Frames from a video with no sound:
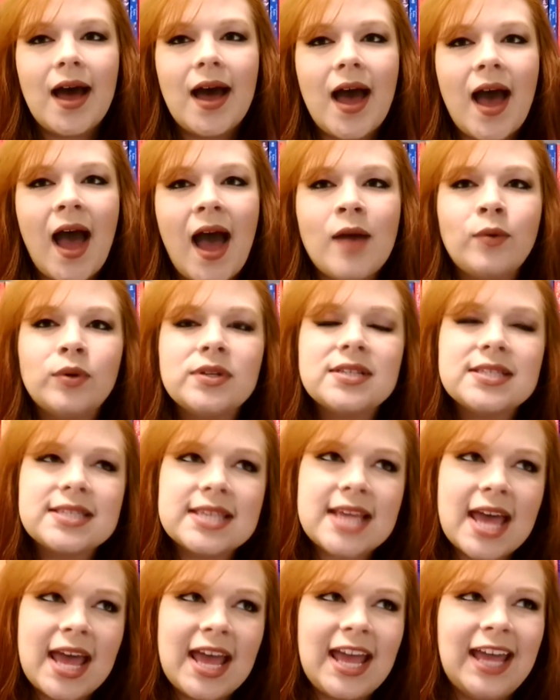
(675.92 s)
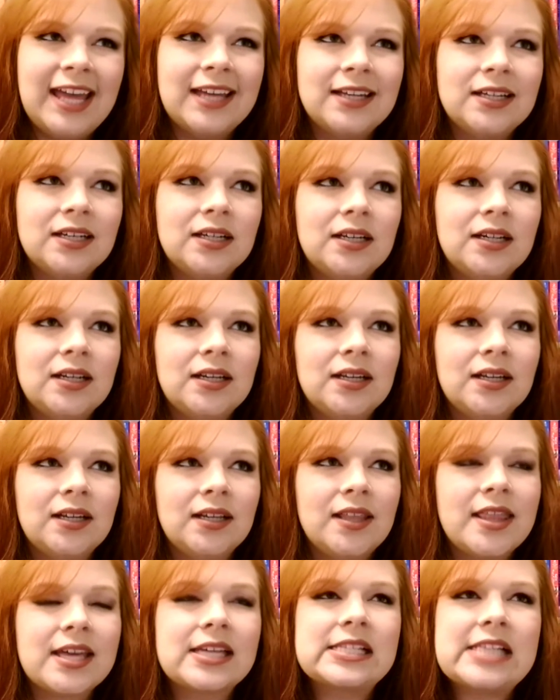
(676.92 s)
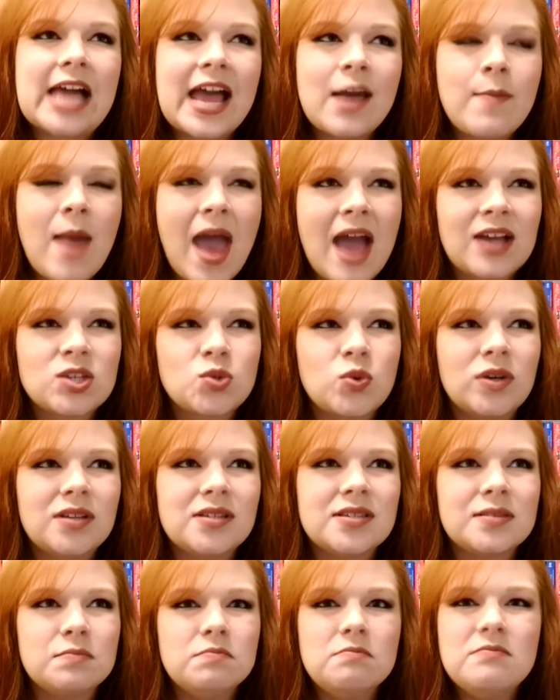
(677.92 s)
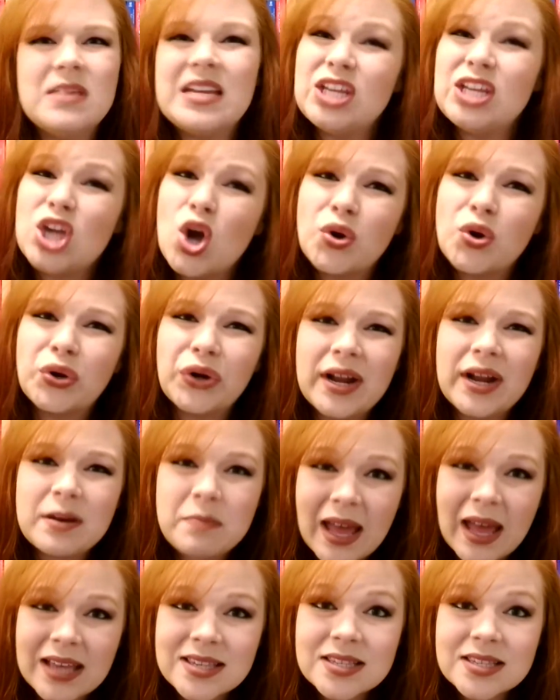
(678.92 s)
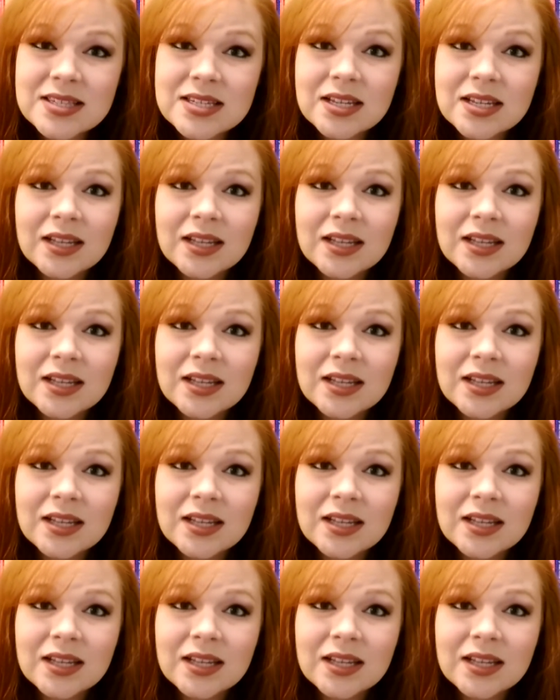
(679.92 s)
I would say the climax was mediocre at best.